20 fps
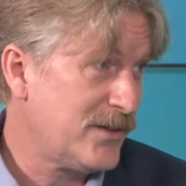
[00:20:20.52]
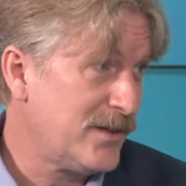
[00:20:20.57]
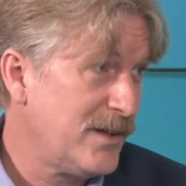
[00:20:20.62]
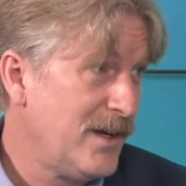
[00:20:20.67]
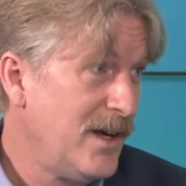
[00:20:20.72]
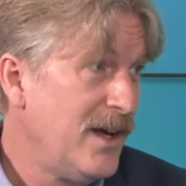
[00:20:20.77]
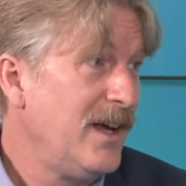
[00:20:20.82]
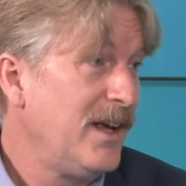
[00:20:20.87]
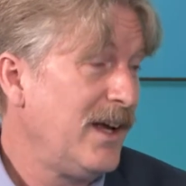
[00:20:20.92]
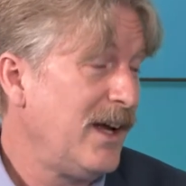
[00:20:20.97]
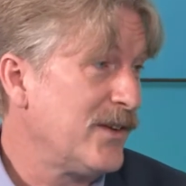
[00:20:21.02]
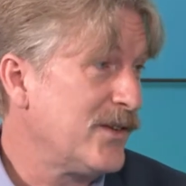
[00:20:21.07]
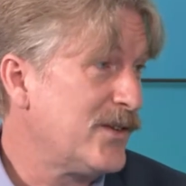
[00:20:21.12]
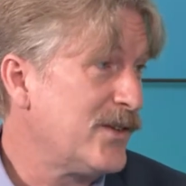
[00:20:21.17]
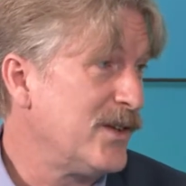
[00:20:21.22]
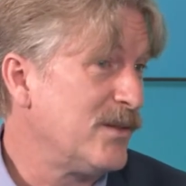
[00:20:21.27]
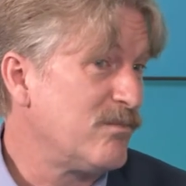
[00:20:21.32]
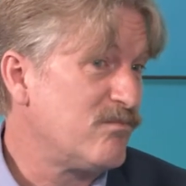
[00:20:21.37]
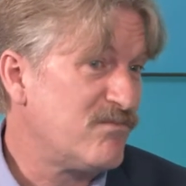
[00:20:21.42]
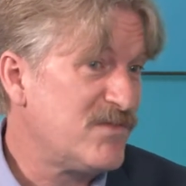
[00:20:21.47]
that's
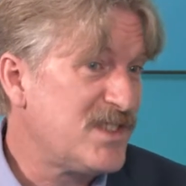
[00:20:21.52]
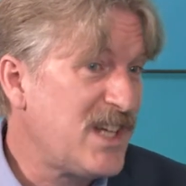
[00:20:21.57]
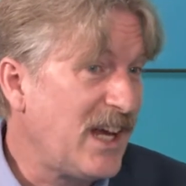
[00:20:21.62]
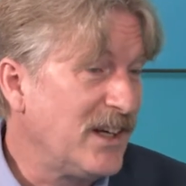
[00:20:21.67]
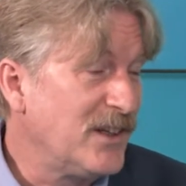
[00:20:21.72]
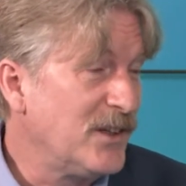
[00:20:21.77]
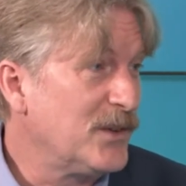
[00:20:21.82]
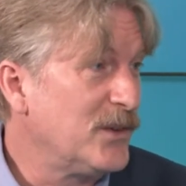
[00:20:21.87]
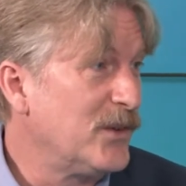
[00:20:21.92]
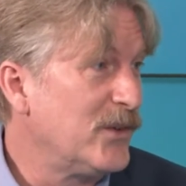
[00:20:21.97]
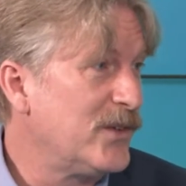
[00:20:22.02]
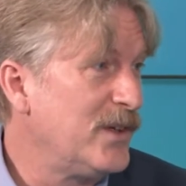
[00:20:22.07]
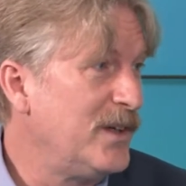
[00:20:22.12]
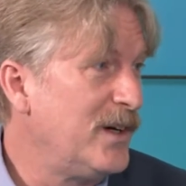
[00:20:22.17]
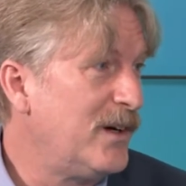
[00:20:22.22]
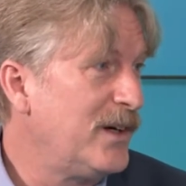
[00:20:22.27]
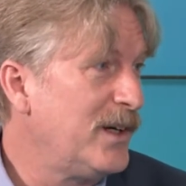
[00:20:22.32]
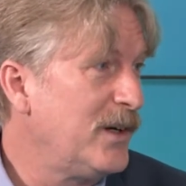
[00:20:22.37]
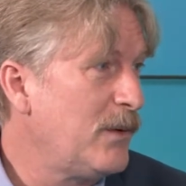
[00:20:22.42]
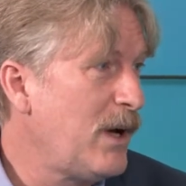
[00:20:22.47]
the technical
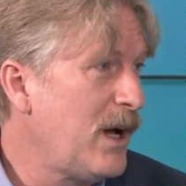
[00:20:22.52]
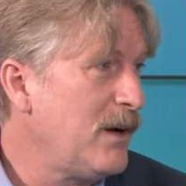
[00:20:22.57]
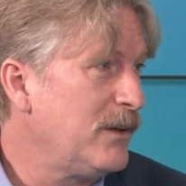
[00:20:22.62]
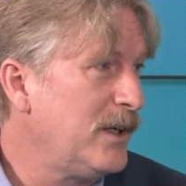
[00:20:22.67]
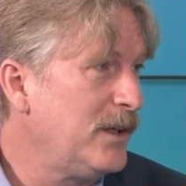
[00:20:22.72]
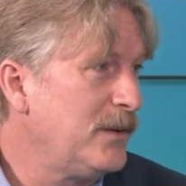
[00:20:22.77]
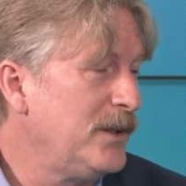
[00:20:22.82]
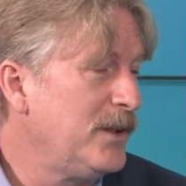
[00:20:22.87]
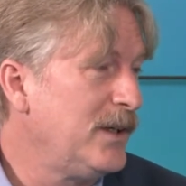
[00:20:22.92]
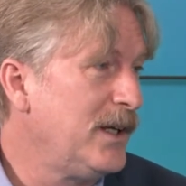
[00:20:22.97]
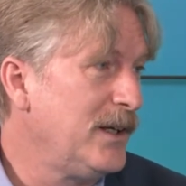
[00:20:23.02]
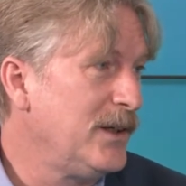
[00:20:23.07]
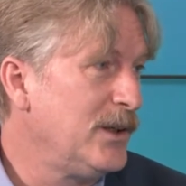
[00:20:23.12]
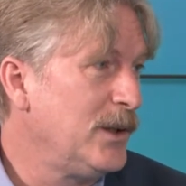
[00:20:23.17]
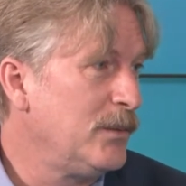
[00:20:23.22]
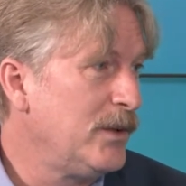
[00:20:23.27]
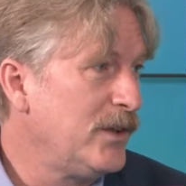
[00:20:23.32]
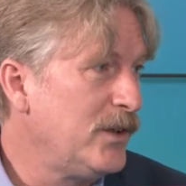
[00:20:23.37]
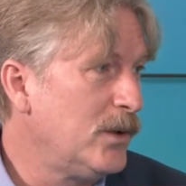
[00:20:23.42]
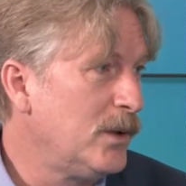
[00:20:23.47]
scenario. How are you getting
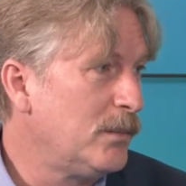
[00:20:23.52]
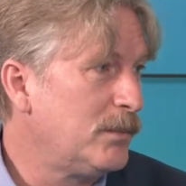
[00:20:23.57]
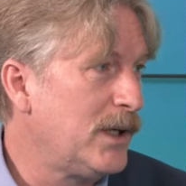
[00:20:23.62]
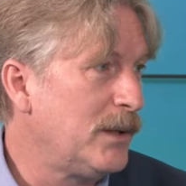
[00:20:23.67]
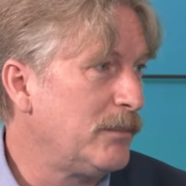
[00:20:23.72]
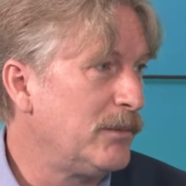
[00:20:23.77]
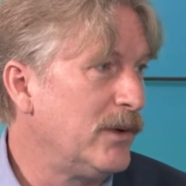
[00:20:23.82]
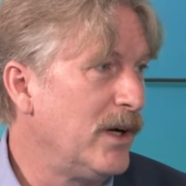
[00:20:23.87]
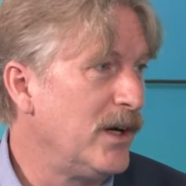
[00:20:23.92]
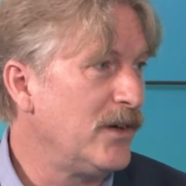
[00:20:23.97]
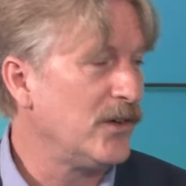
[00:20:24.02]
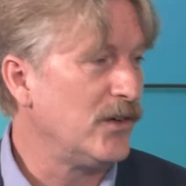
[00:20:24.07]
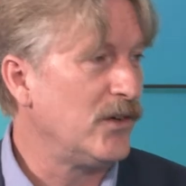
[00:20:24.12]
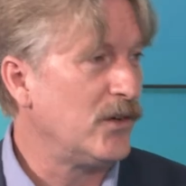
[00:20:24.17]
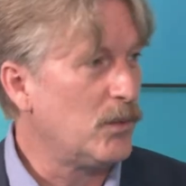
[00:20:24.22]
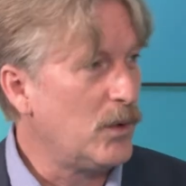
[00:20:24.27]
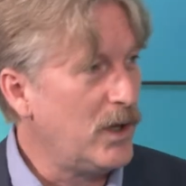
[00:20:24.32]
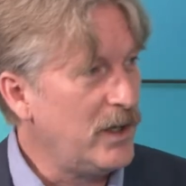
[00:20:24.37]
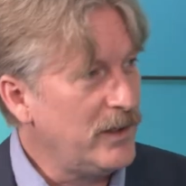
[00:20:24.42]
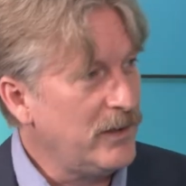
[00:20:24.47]
on with your
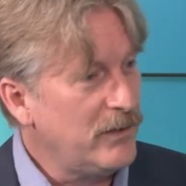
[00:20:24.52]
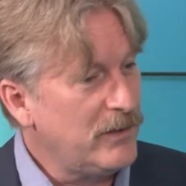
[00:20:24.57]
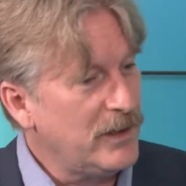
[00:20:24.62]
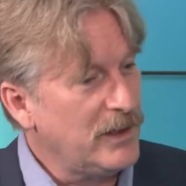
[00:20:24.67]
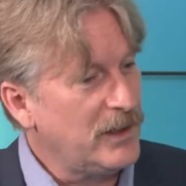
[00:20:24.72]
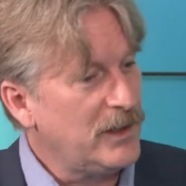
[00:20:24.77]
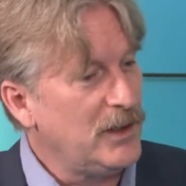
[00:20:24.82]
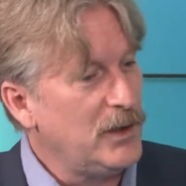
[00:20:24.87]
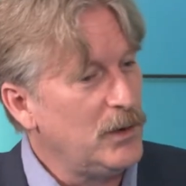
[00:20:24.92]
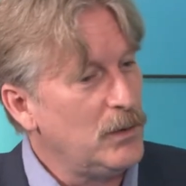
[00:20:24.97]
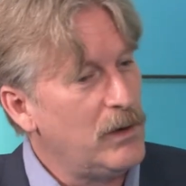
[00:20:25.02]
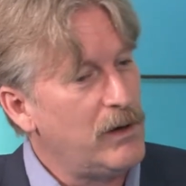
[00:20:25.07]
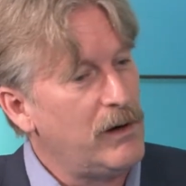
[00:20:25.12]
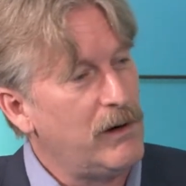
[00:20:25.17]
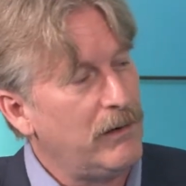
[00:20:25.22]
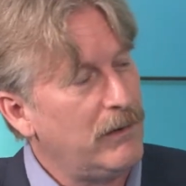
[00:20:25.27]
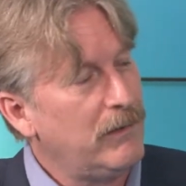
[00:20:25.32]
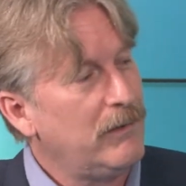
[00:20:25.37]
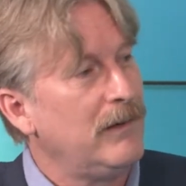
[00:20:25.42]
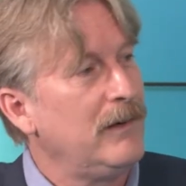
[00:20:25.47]
preparations? Where do you think you
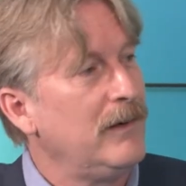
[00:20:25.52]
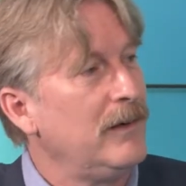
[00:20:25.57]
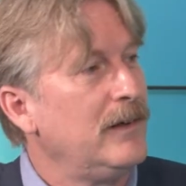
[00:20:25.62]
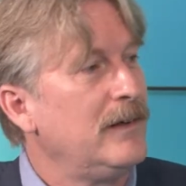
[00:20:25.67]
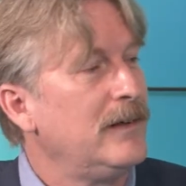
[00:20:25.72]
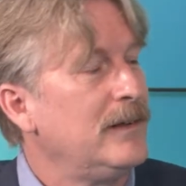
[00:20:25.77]
are?